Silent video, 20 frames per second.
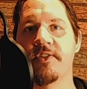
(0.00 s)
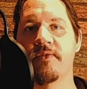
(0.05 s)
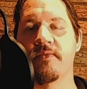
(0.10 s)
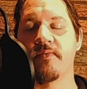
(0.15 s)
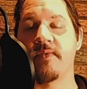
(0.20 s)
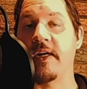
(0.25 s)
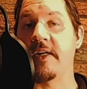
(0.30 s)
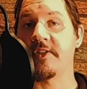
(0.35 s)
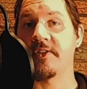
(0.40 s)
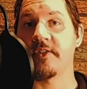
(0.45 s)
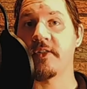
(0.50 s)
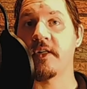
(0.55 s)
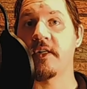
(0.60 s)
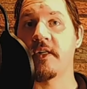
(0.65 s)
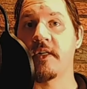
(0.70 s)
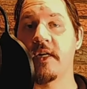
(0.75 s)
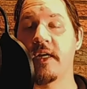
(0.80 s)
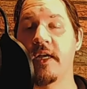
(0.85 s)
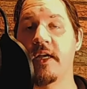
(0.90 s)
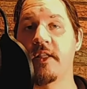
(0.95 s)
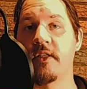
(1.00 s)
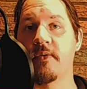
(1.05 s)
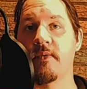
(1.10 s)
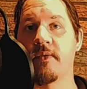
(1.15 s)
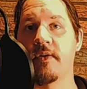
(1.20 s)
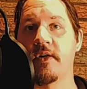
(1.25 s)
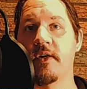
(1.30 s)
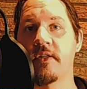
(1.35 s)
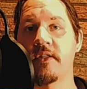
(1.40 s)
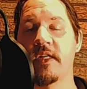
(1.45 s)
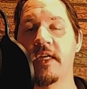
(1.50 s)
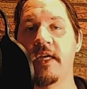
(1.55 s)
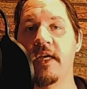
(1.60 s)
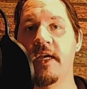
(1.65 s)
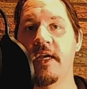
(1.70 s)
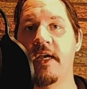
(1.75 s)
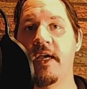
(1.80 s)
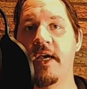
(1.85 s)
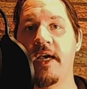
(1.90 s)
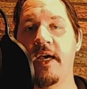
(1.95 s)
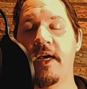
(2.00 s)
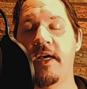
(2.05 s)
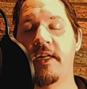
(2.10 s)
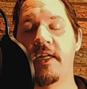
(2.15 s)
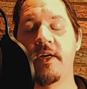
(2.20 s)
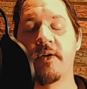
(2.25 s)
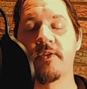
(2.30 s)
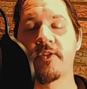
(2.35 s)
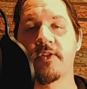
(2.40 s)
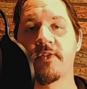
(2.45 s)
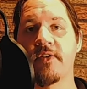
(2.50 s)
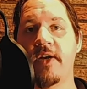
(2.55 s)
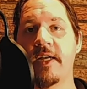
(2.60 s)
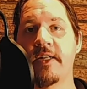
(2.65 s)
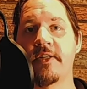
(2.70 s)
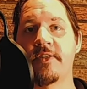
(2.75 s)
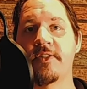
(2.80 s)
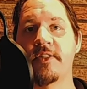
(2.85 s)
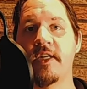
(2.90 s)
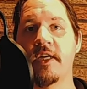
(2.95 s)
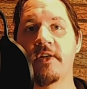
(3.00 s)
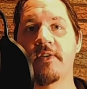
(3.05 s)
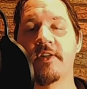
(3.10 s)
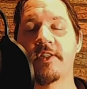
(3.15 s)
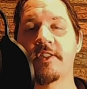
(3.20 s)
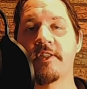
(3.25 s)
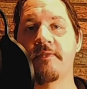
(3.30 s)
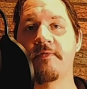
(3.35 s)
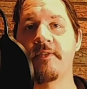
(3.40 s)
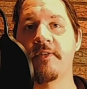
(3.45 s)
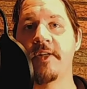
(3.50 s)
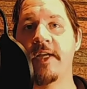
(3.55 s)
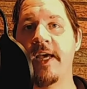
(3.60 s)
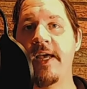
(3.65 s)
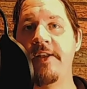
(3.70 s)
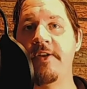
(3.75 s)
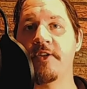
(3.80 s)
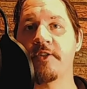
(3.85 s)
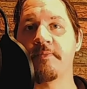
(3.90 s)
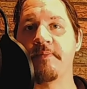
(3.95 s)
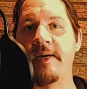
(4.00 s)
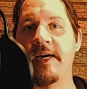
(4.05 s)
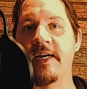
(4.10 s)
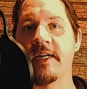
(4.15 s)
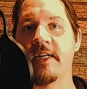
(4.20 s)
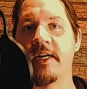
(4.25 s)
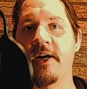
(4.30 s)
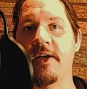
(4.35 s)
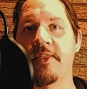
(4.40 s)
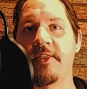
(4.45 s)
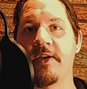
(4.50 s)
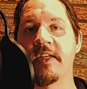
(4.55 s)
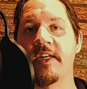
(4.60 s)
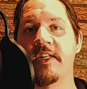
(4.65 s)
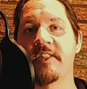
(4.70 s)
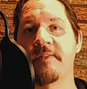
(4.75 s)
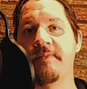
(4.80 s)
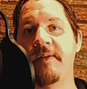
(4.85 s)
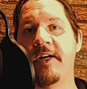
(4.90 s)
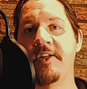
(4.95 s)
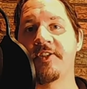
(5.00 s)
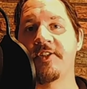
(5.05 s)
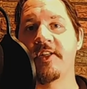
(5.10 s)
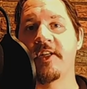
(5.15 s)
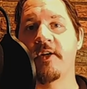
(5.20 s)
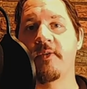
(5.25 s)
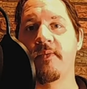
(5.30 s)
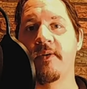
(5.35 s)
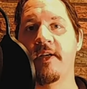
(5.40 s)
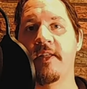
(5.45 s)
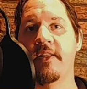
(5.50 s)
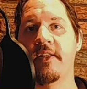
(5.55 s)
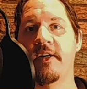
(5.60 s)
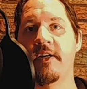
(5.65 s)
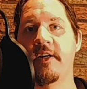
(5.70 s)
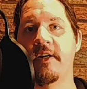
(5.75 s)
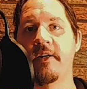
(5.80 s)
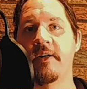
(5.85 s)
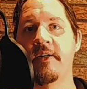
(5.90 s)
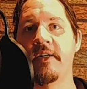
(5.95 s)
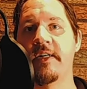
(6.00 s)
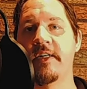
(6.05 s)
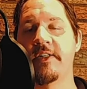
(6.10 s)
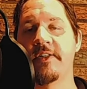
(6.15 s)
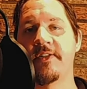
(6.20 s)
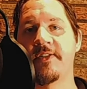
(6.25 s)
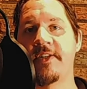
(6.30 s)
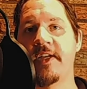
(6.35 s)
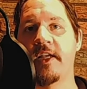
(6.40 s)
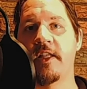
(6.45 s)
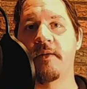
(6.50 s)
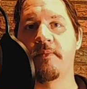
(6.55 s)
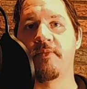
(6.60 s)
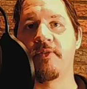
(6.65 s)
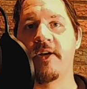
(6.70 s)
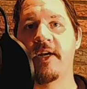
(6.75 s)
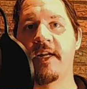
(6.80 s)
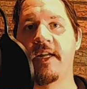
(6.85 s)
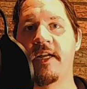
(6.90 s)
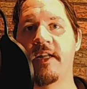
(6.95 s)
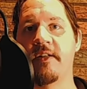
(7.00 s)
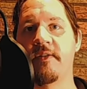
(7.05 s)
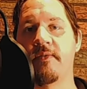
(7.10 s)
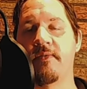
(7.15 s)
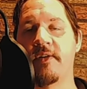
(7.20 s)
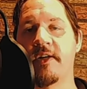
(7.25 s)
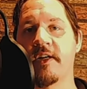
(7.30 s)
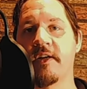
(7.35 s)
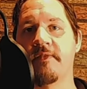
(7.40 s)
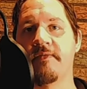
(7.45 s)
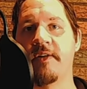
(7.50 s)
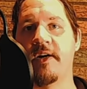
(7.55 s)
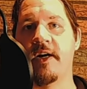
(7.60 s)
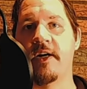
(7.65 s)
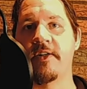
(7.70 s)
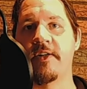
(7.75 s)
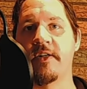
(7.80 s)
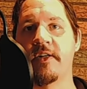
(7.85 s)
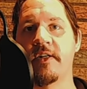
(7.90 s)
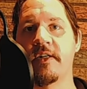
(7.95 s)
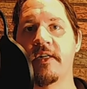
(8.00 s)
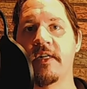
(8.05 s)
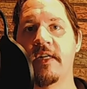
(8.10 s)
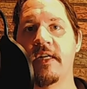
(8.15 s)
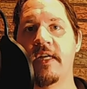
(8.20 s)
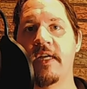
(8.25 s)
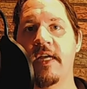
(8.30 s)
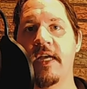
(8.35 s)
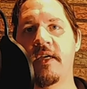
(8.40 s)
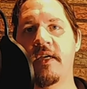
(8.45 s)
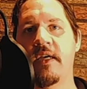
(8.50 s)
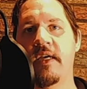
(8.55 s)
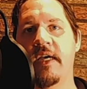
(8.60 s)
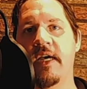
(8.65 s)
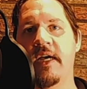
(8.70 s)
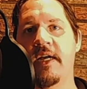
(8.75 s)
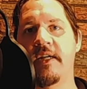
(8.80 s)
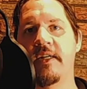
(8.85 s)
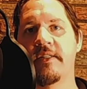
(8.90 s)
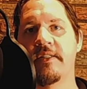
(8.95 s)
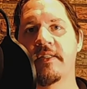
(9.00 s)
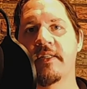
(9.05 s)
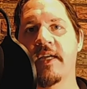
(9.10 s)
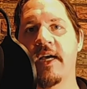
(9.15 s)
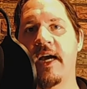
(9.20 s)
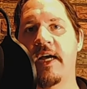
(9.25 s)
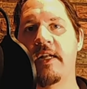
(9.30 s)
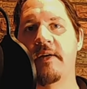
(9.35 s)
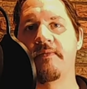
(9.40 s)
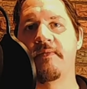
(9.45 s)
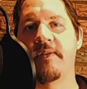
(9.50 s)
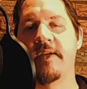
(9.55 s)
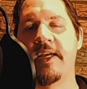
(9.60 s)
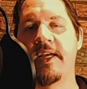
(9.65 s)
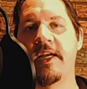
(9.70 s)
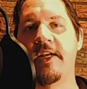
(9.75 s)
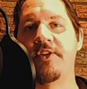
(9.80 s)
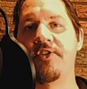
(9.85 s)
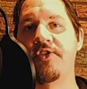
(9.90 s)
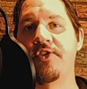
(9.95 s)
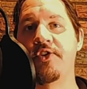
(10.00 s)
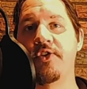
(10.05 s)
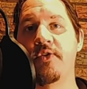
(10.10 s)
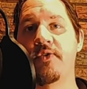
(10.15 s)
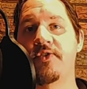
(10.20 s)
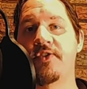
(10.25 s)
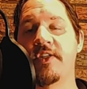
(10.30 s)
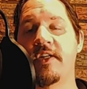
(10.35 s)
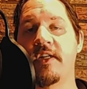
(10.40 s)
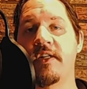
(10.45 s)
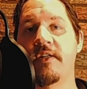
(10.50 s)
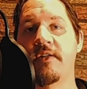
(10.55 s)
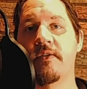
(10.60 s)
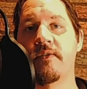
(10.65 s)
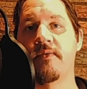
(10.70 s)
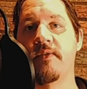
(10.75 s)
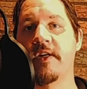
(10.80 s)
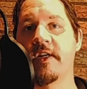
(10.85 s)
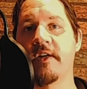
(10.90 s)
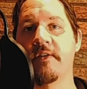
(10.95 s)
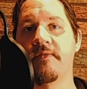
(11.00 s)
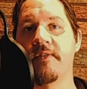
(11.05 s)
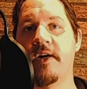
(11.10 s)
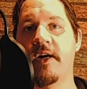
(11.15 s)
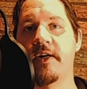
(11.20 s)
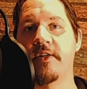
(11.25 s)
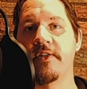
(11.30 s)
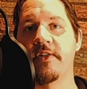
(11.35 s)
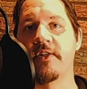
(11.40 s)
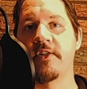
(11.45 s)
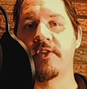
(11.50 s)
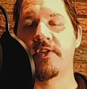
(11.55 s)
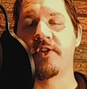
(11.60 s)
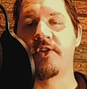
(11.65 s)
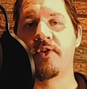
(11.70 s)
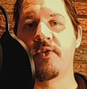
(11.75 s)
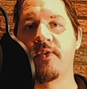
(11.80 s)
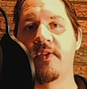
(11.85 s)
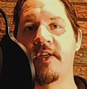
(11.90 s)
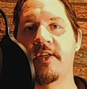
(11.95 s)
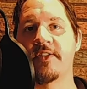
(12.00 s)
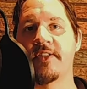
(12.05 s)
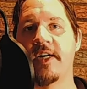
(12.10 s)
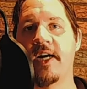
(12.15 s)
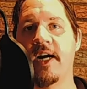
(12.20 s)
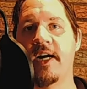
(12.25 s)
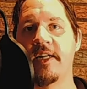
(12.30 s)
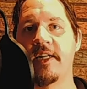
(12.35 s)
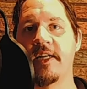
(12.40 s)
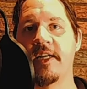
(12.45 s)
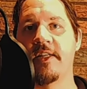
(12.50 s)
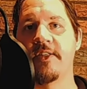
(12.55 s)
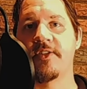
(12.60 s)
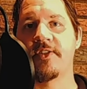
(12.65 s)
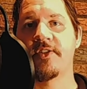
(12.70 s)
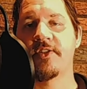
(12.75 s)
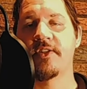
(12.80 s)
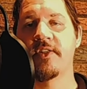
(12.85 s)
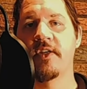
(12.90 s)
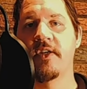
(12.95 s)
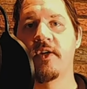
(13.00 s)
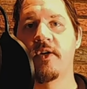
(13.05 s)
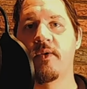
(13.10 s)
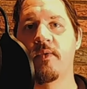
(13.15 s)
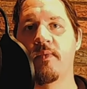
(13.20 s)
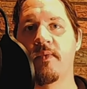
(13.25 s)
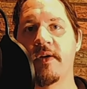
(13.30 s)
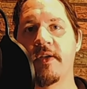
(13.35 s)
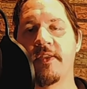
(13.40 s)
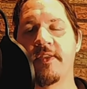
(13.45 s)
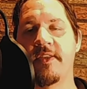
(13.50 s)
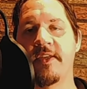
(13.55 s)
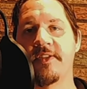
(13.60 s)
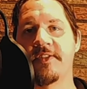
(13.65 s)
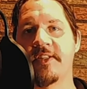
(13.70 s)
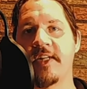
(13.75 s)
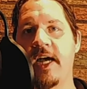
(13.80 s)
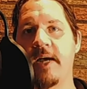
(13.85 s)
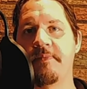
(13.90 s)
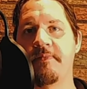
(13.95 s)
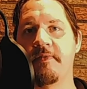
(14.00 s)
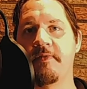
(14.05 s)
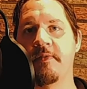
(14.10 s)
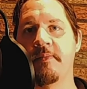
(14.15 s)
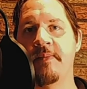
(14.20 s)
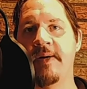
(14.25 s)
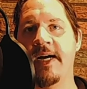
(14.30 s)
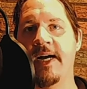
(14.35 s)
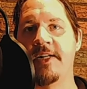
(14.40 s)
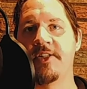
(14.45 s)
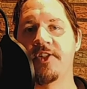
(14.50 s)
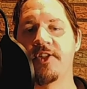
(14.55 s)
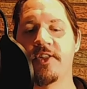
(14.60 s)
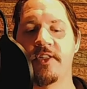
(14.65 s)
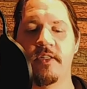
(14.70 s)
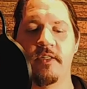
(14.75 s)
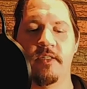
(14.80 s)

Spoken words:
wrestler in the world. And it was great to see Christopher Daniels back out there, especially when they're celebrating Ring of Honor and kind of introducing Ring of Honor to this audience with this type of a match.